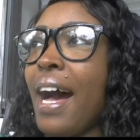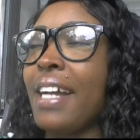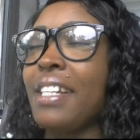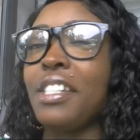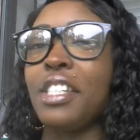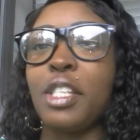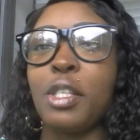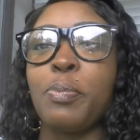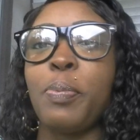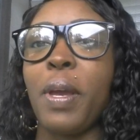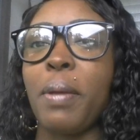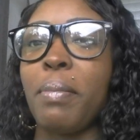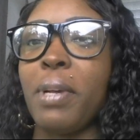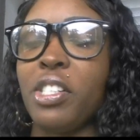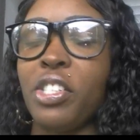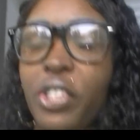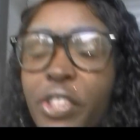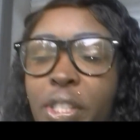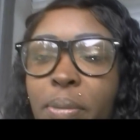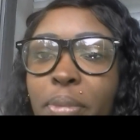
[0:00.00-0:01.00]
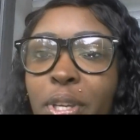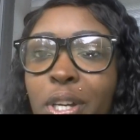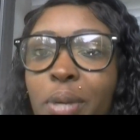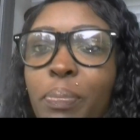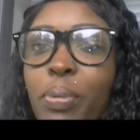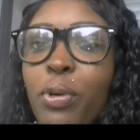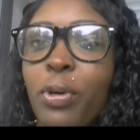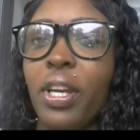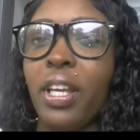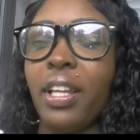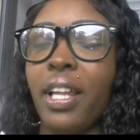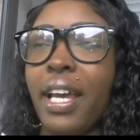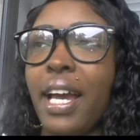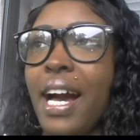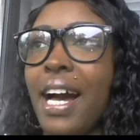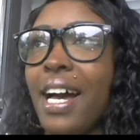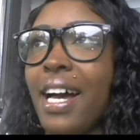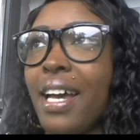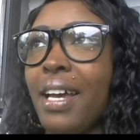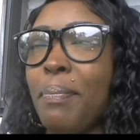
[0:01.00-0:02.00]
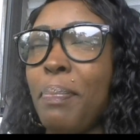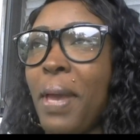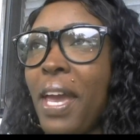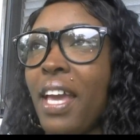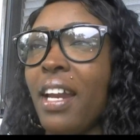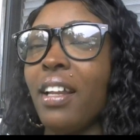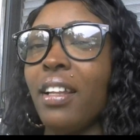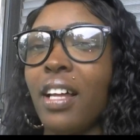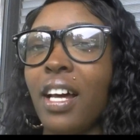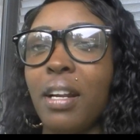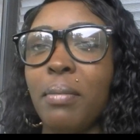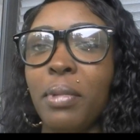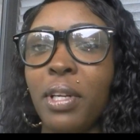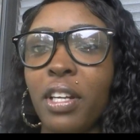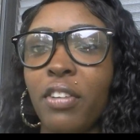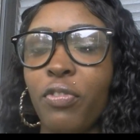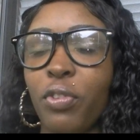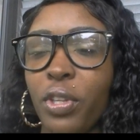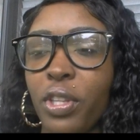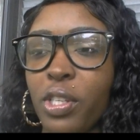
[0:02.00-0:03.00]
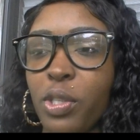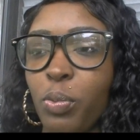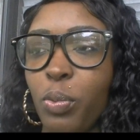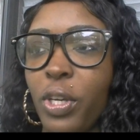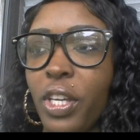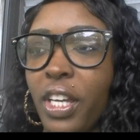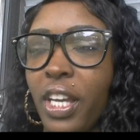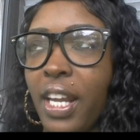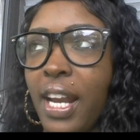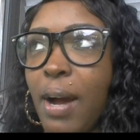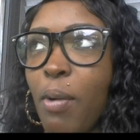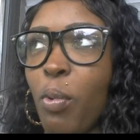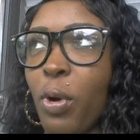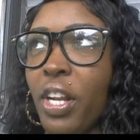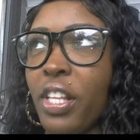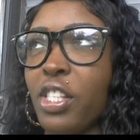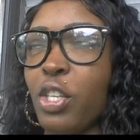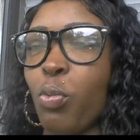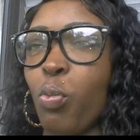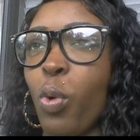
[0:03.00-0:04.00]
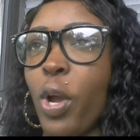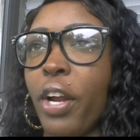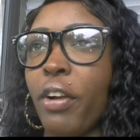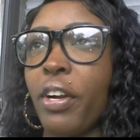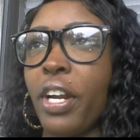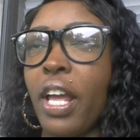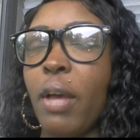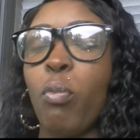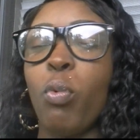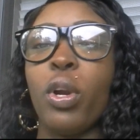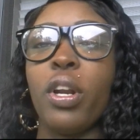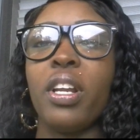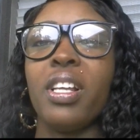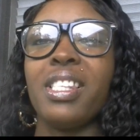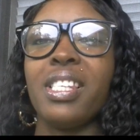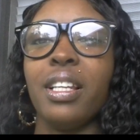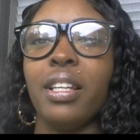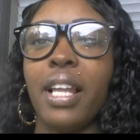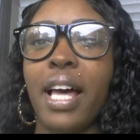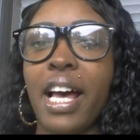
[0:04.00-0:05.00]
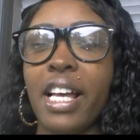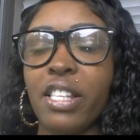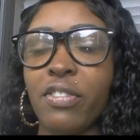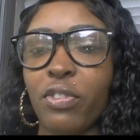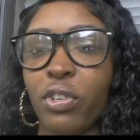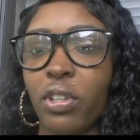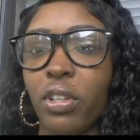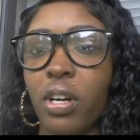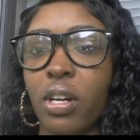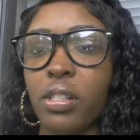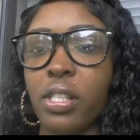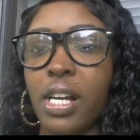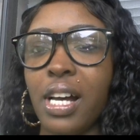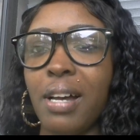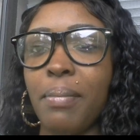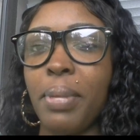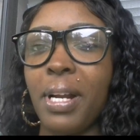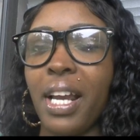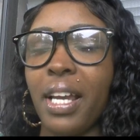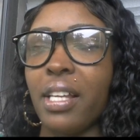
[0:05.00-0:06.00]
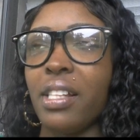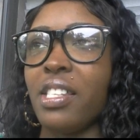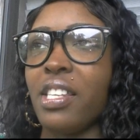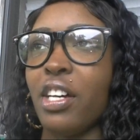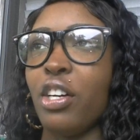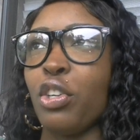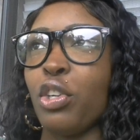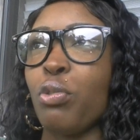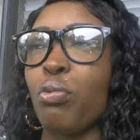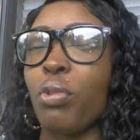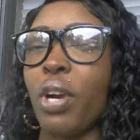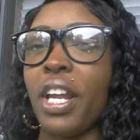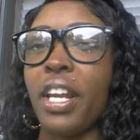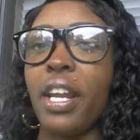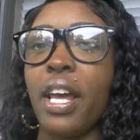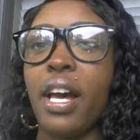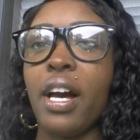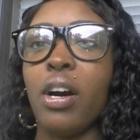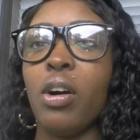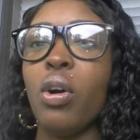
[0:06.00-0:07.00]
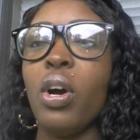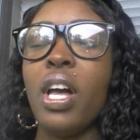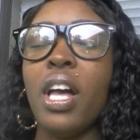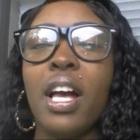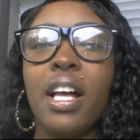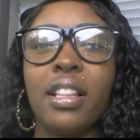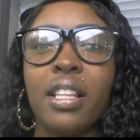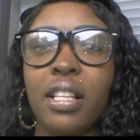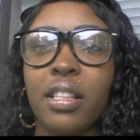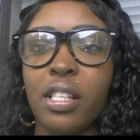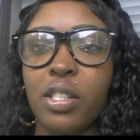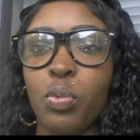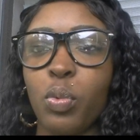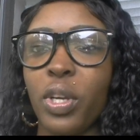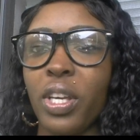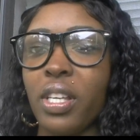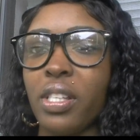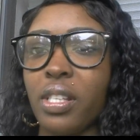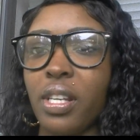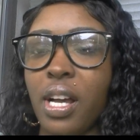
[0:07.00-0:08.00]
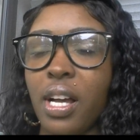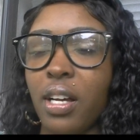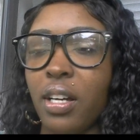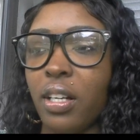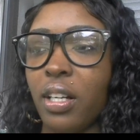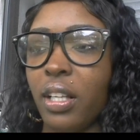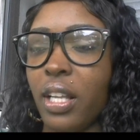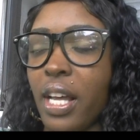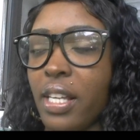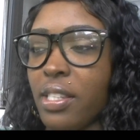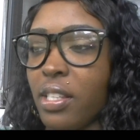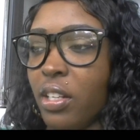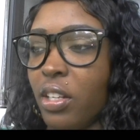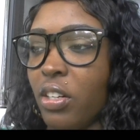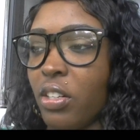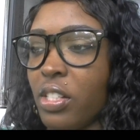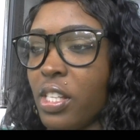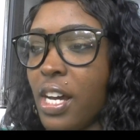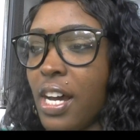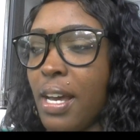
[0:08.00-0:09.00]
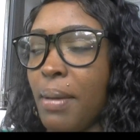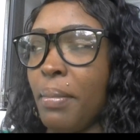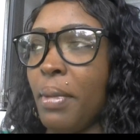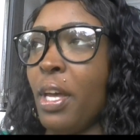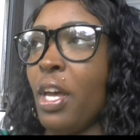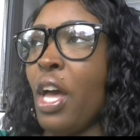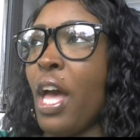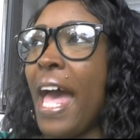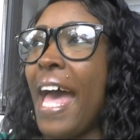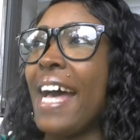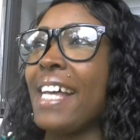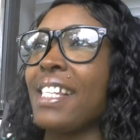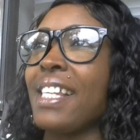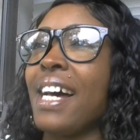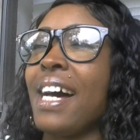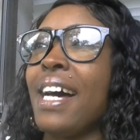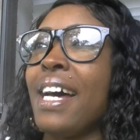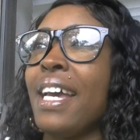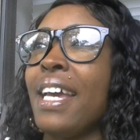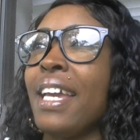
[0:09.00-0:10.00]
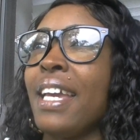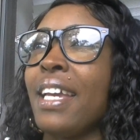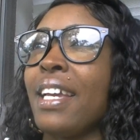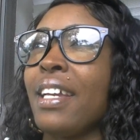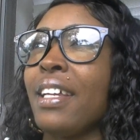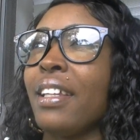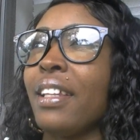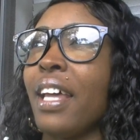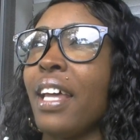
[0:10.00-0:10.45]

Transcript: I just expect my junk to be on point. Like, I paid a lot of money for this wig, and I wanted to wear it and wanted it to last for a long time, but I can tell you right now that this wig is not going to last a long time. As I